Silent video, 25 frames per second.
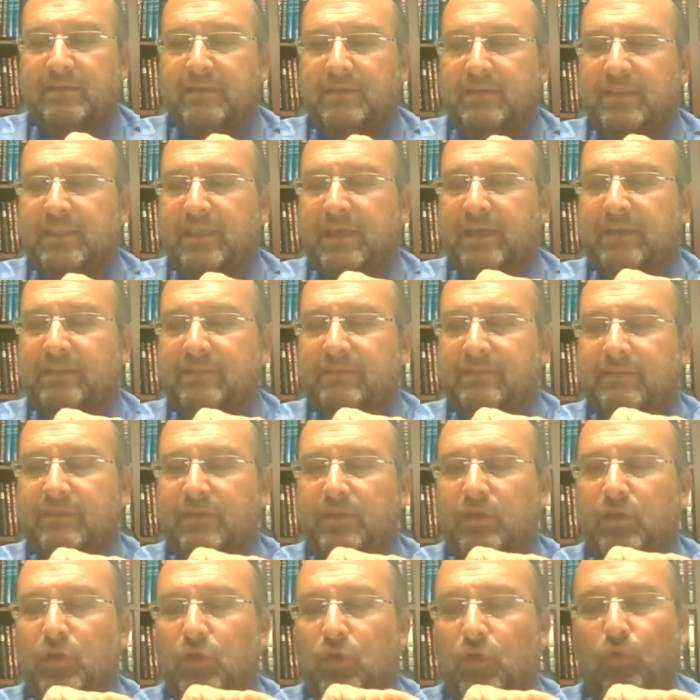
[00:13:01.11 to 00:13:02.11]
that
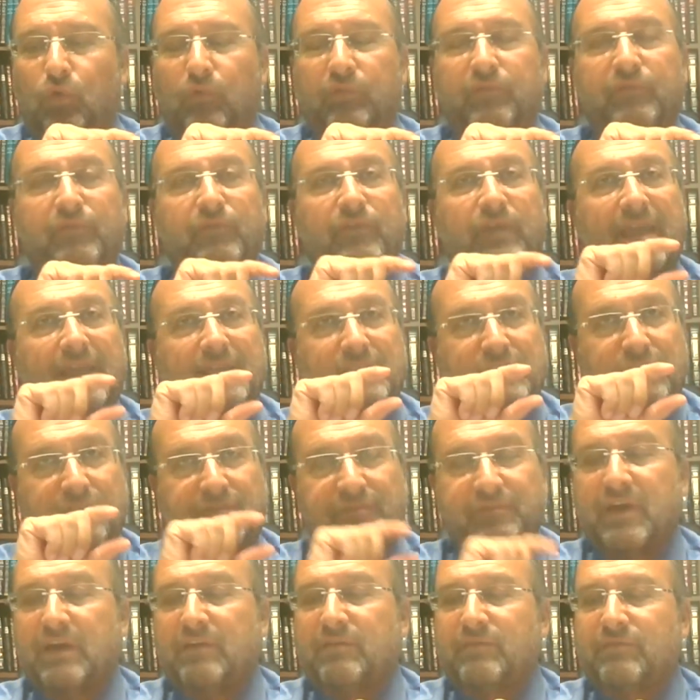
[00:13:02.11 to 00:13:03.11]
kuf has a
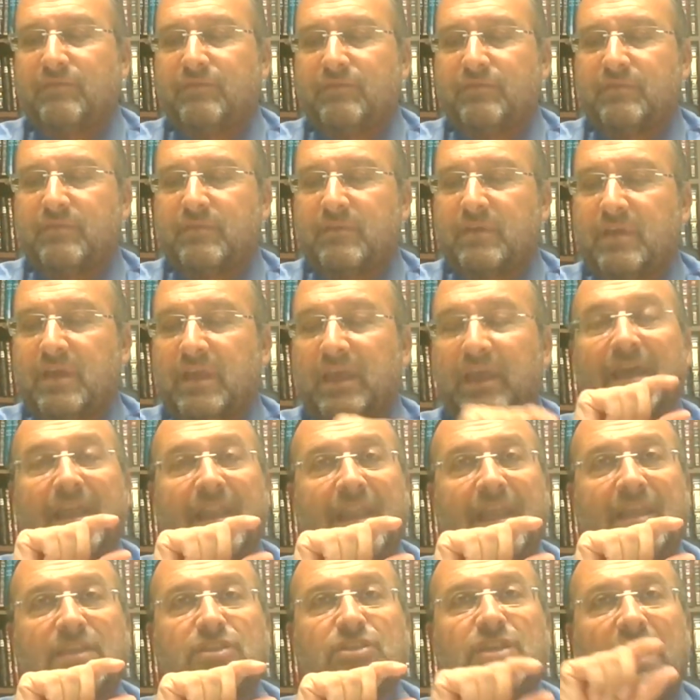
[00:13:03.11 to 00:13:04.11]
vav,
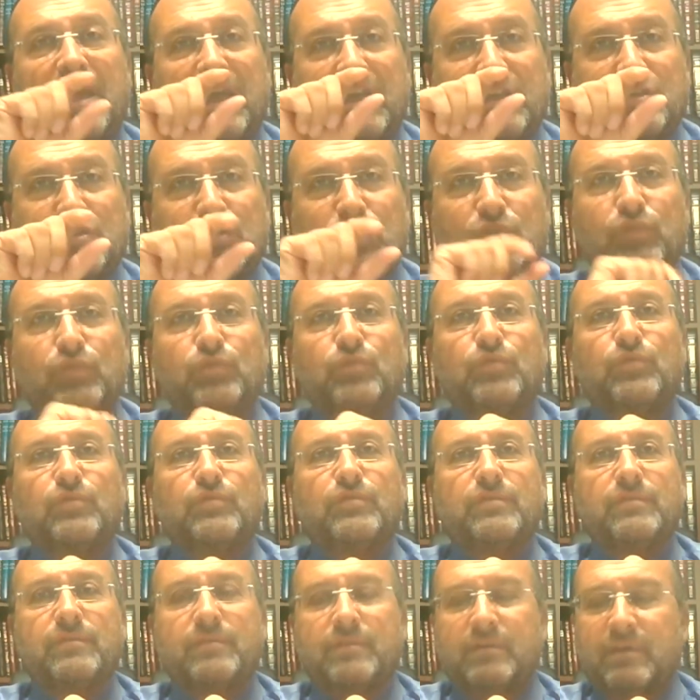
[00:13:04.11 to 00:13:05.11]
resh has a yud,
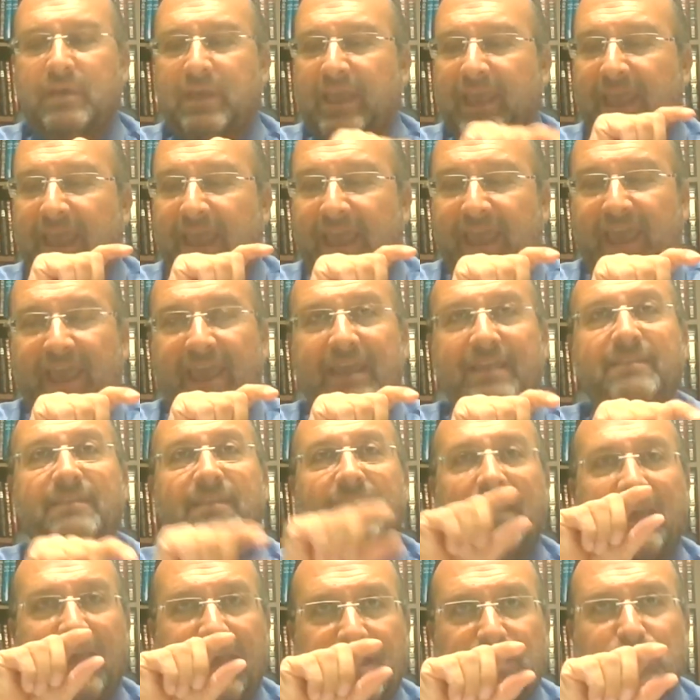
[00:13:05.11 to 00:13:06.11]
het
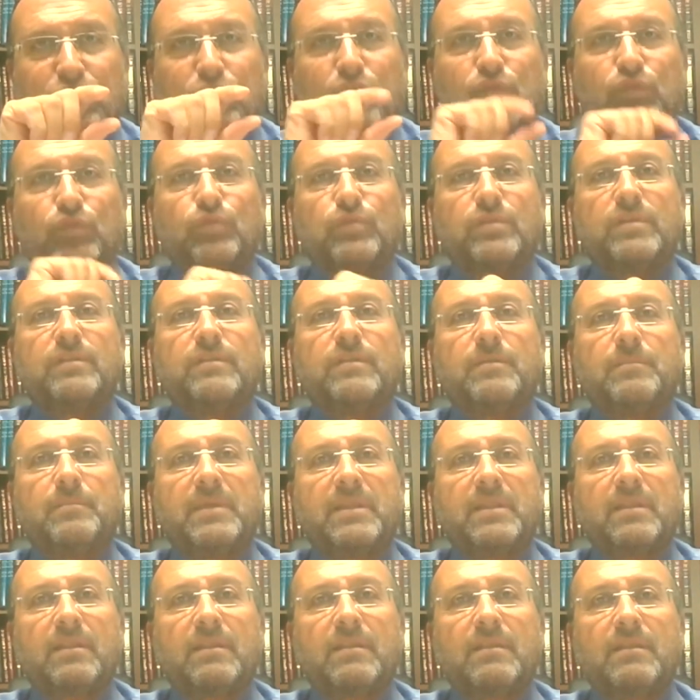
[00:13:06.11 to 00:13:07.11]
has a yud in the
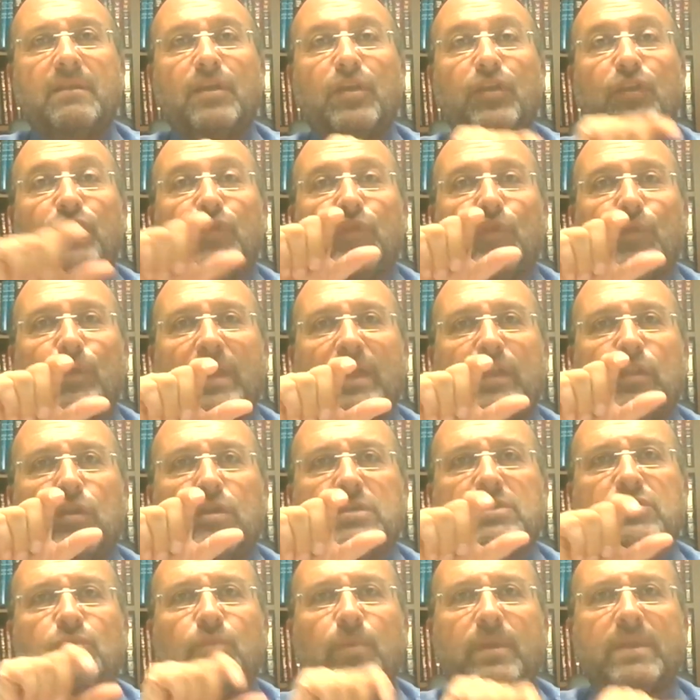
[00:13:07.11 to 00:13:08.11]
middle. Together
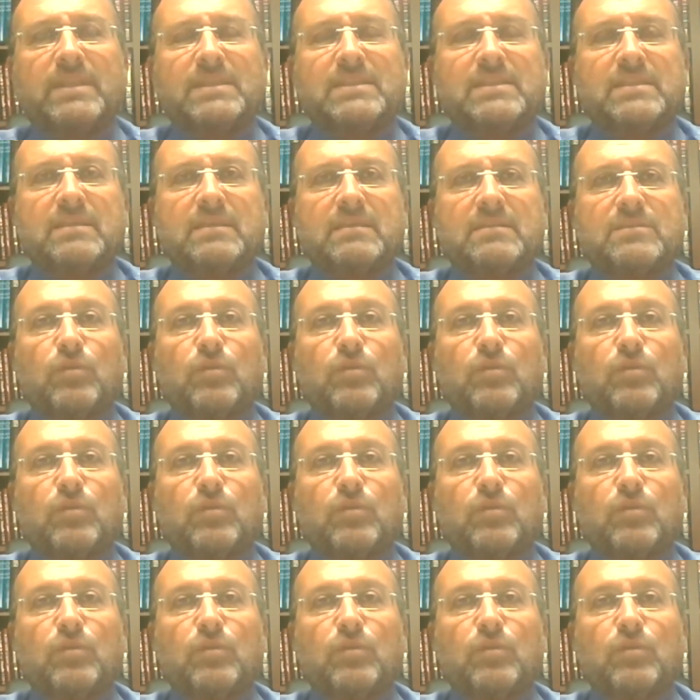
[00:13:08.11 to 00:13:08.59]
is 26.